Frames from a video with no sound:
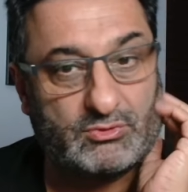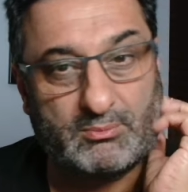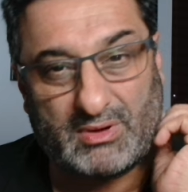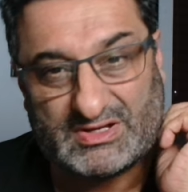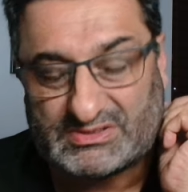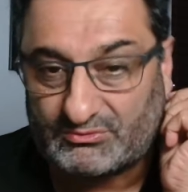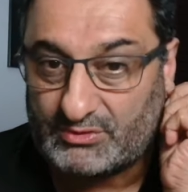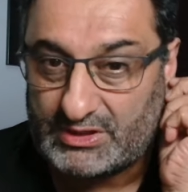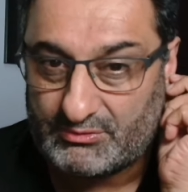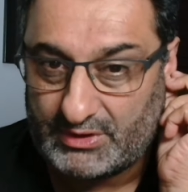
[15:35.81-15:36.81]
we'll buy some
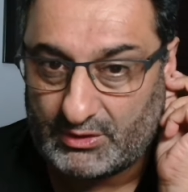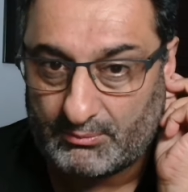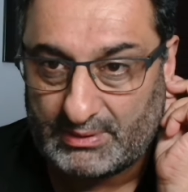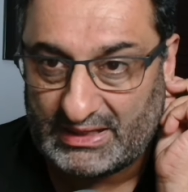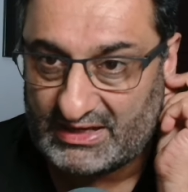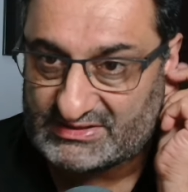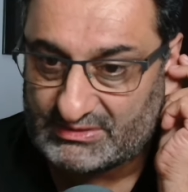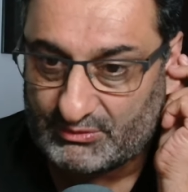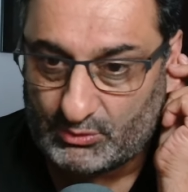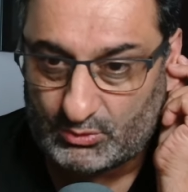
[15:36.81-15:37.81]
really, really good players
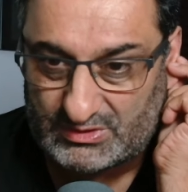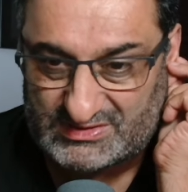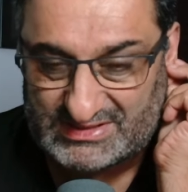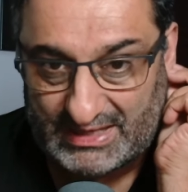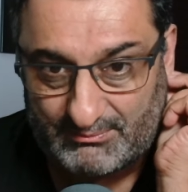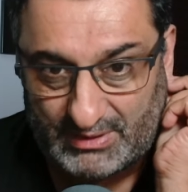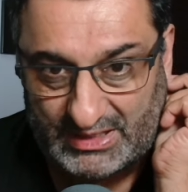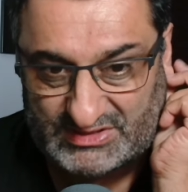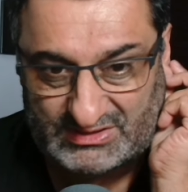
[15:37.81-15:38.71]
that we're all on the same page.